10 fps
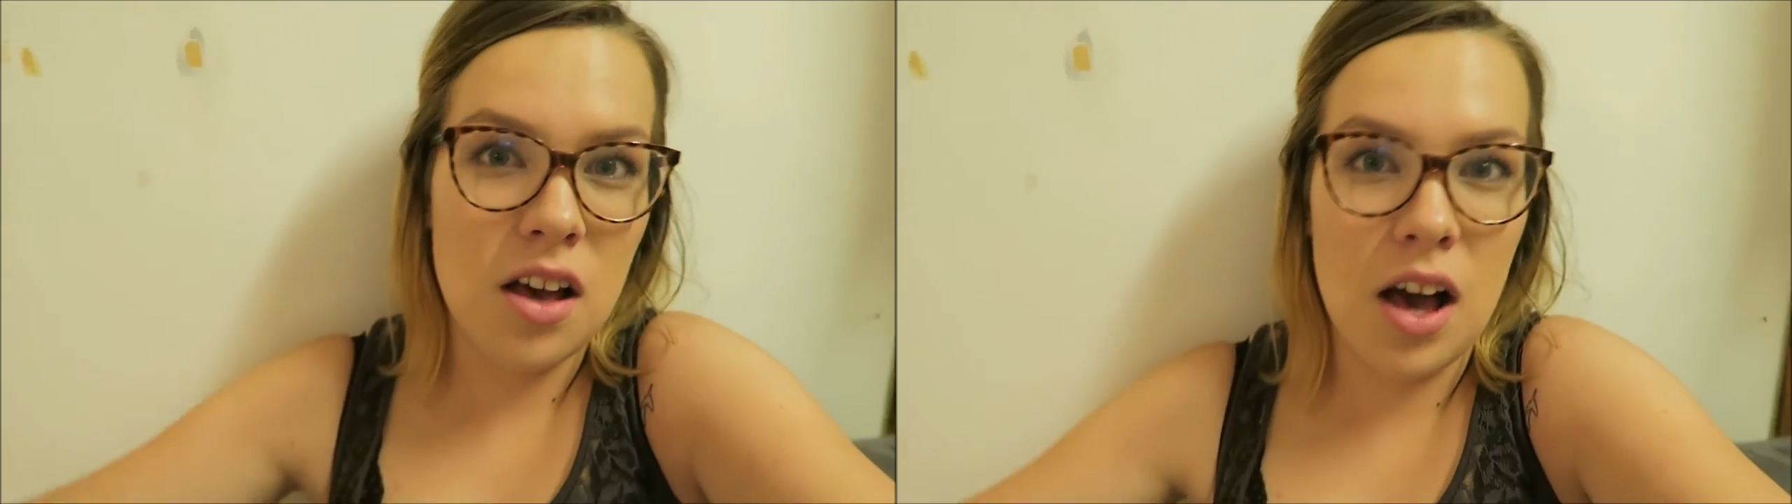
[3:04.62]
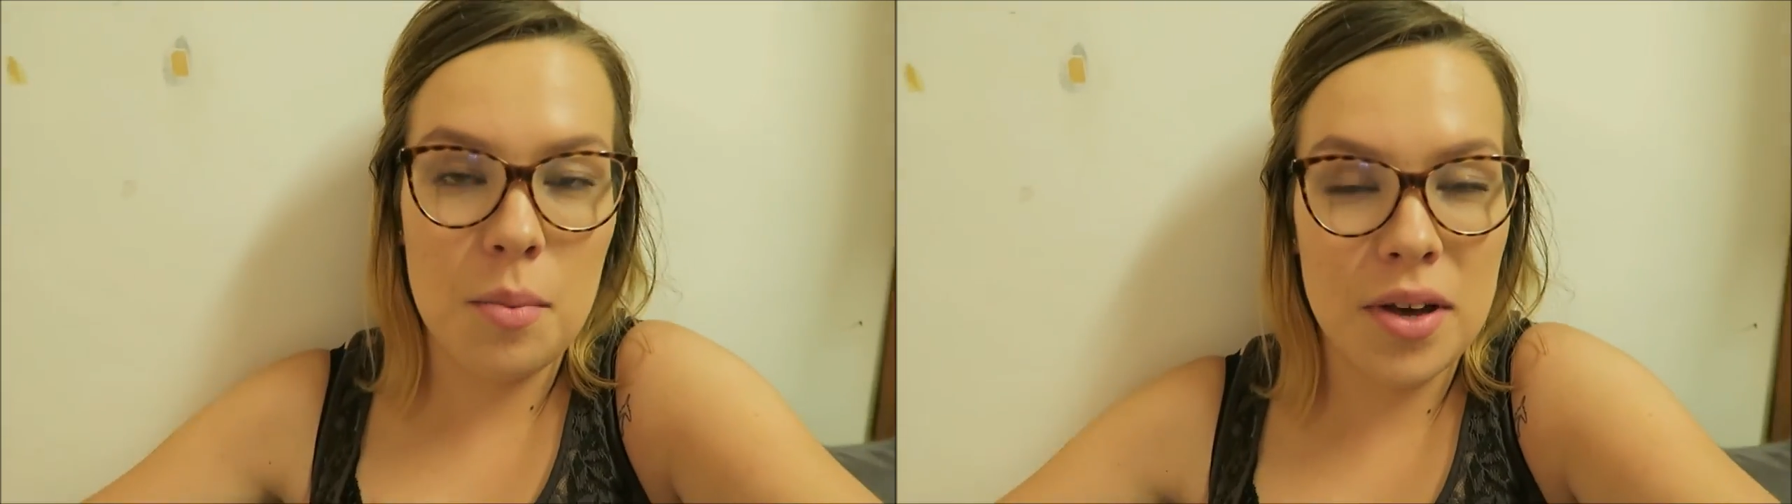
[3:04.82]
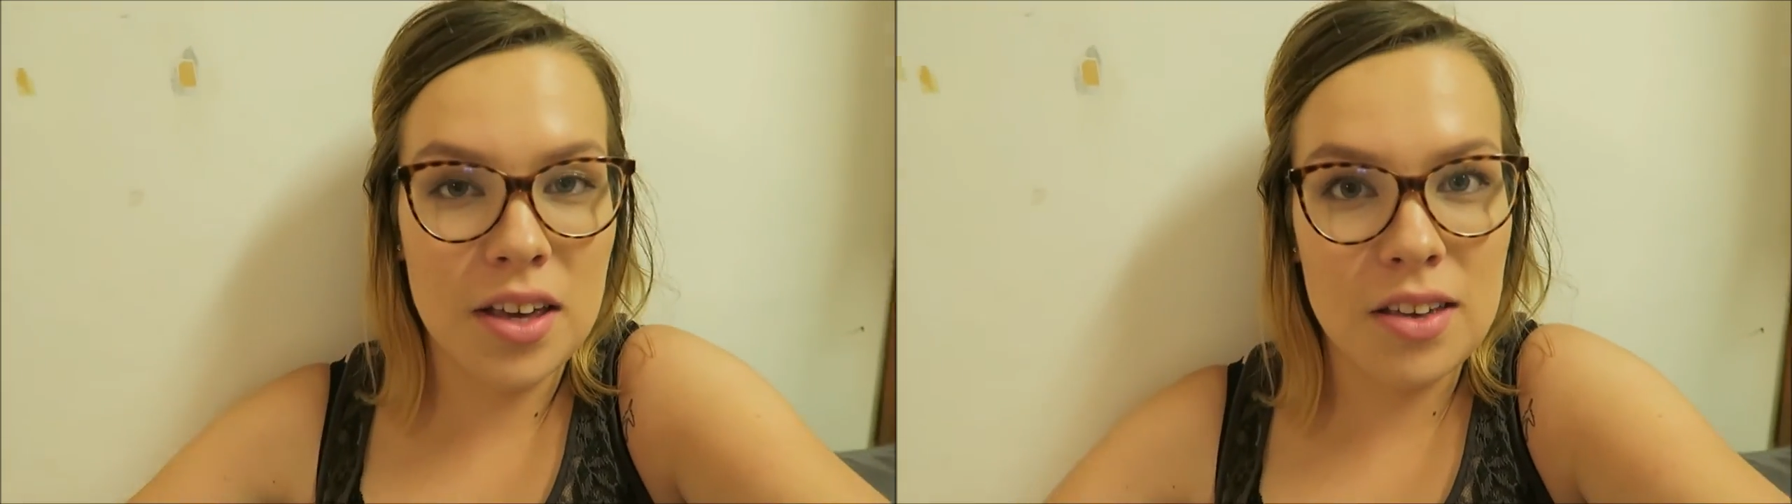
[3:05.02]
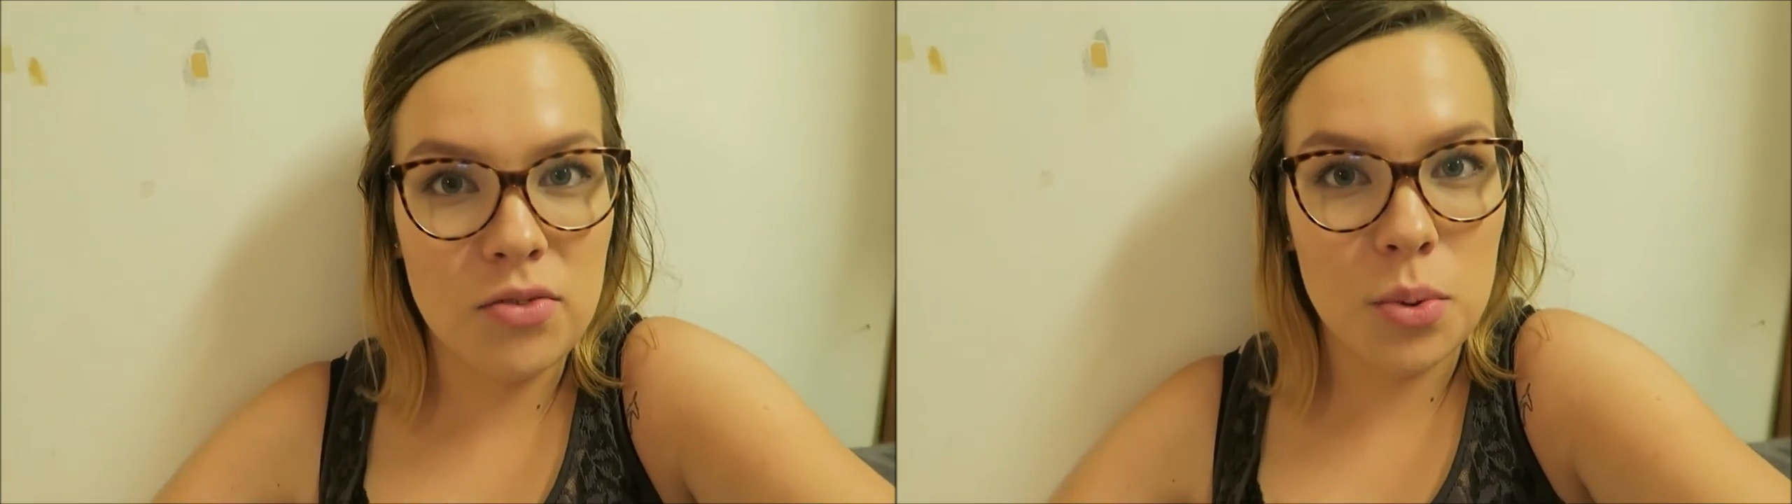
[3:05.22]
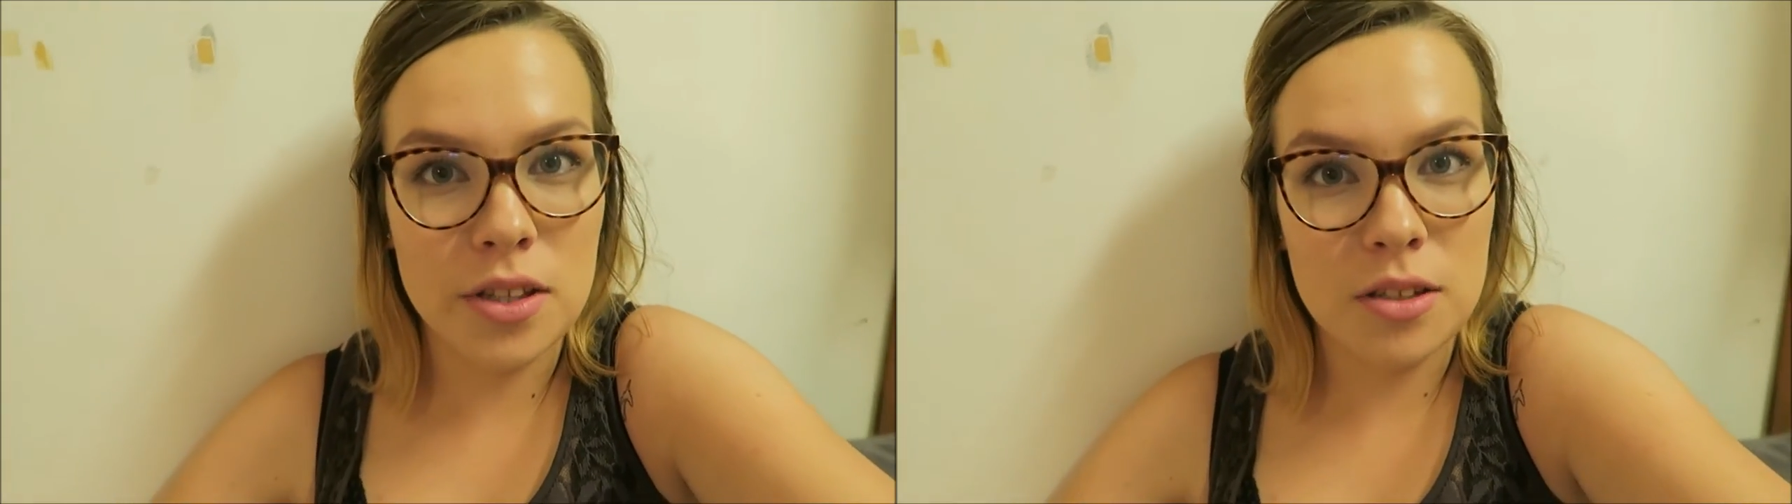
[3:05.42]
I might
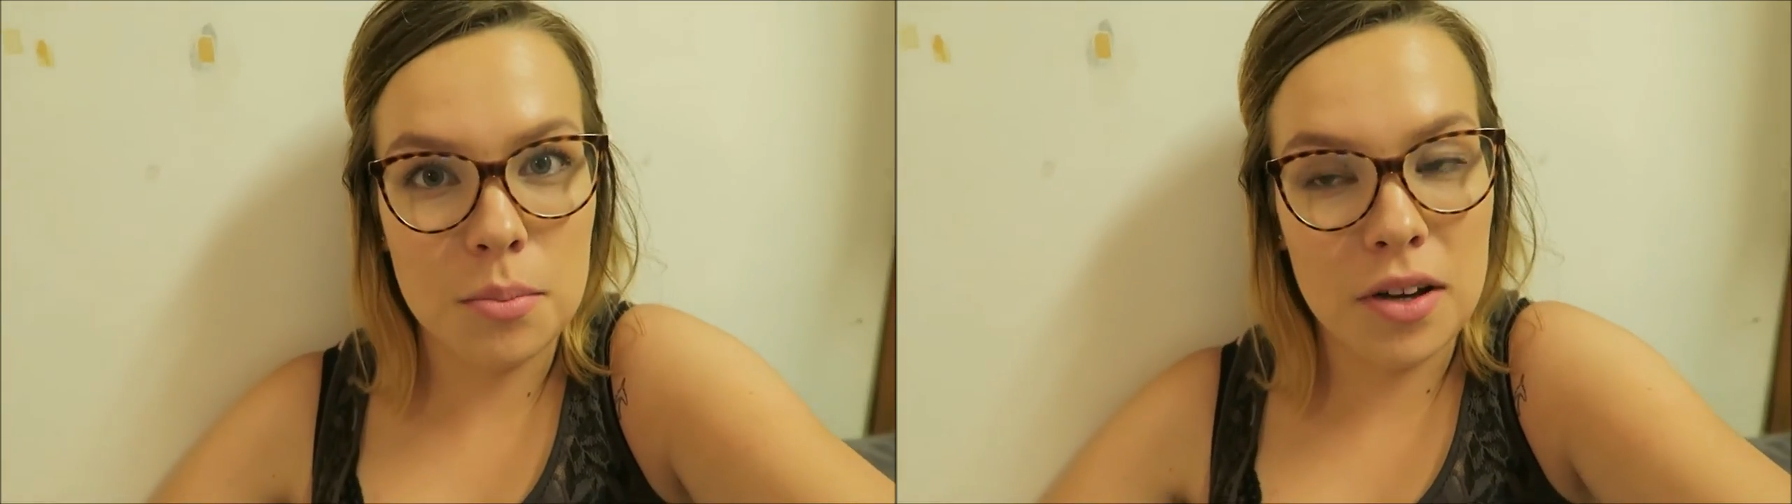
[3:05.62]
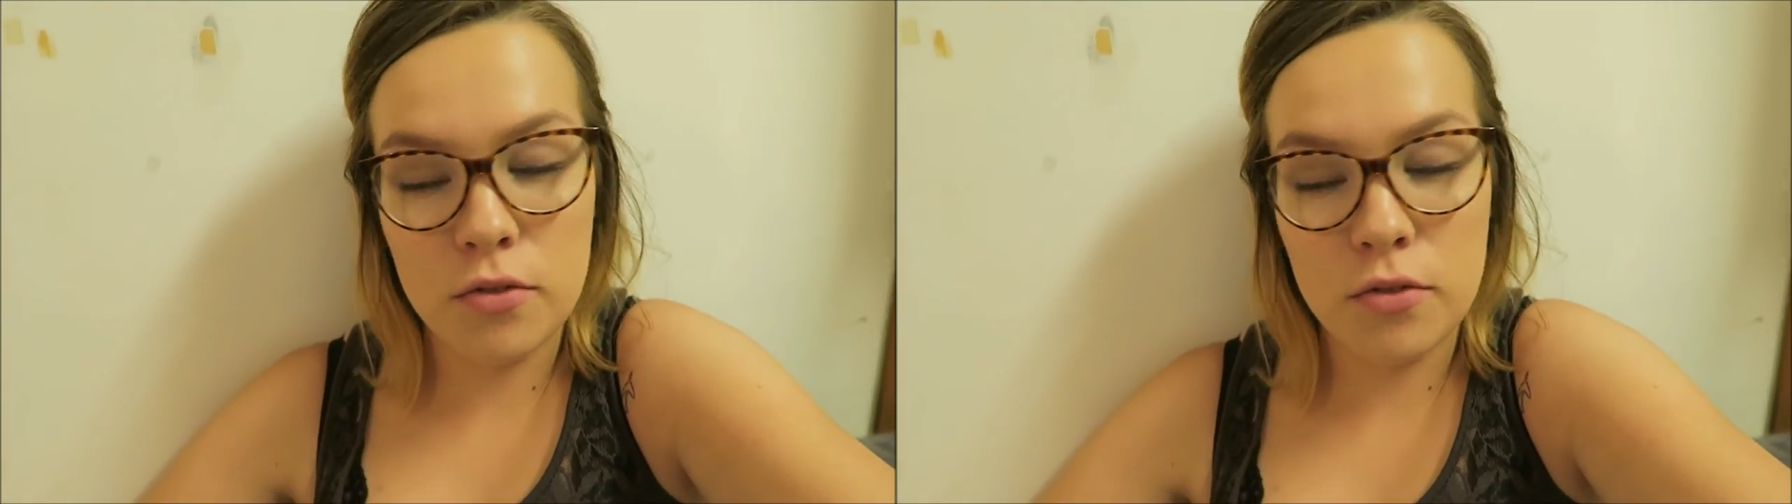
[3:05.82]
give one to my